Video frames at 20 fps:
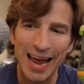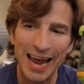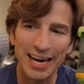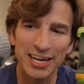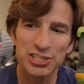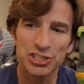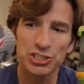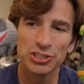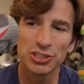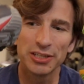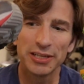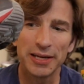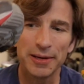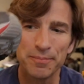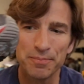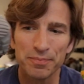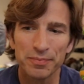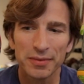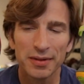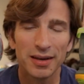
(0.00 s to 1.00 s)

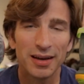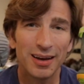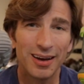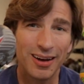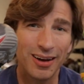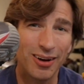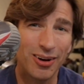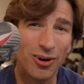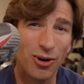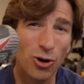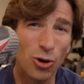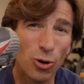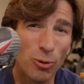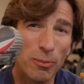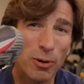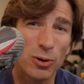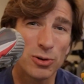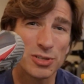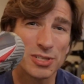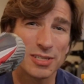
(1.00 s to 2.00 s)
actually
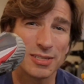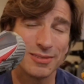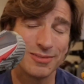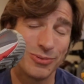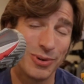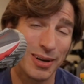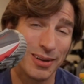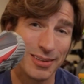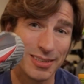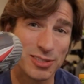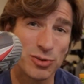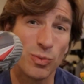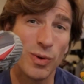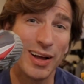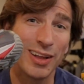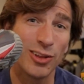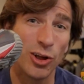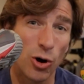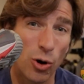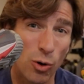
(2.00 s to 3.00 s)
almost, well, it's
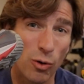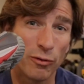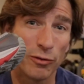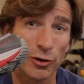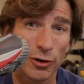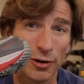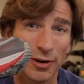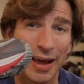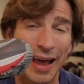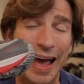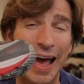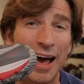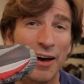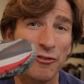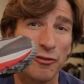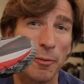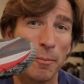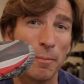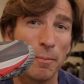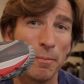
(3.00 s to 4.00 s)
well over
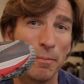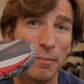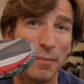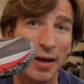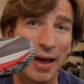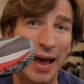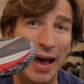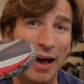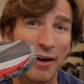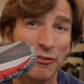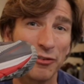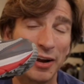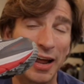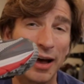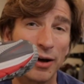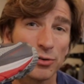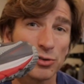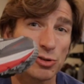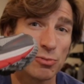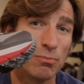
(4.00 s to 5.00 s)
half an
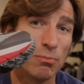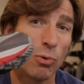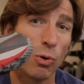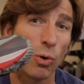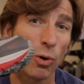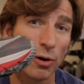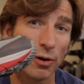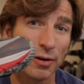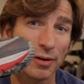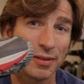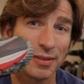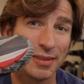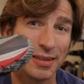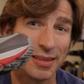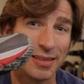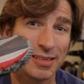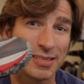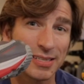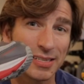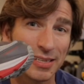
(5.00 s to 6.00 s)
ounce more
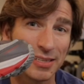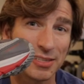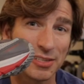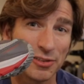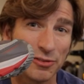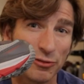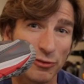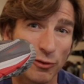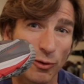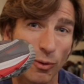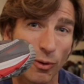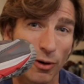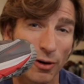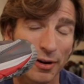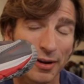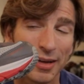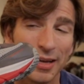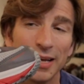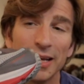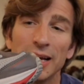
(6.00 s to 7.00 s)
than the Stinson
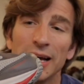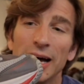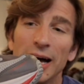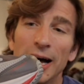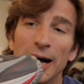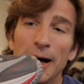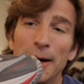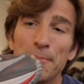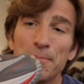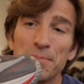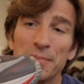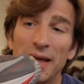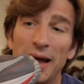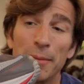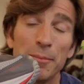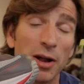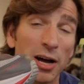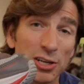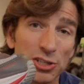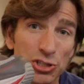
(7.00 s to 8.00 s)
4.
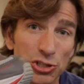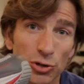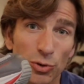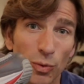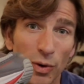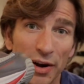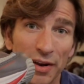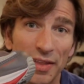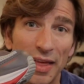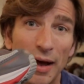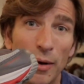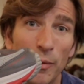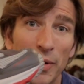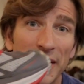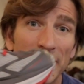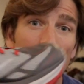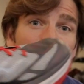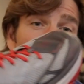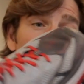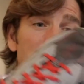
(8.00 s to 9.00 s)
I'm not sure where that
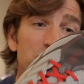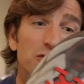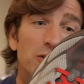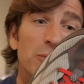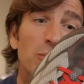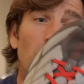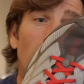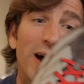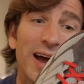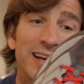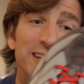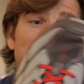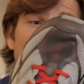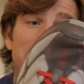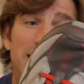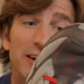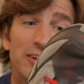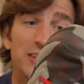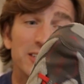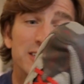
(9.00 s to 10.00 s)
weight comes from, why it's
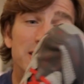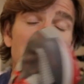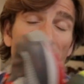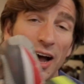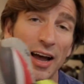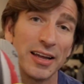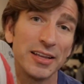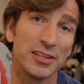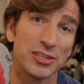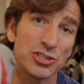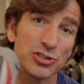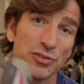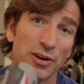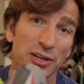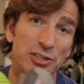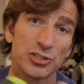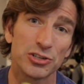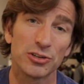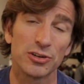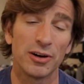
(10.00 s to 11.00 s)
there. It's not in the
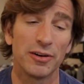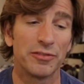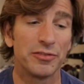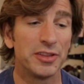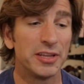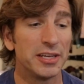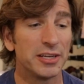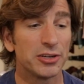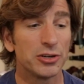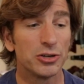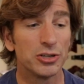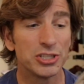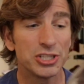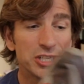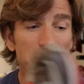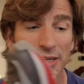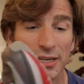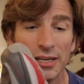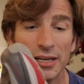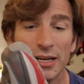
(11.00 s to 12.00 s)
structure of the
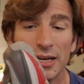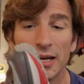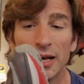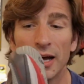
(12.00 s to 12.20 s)
cushion,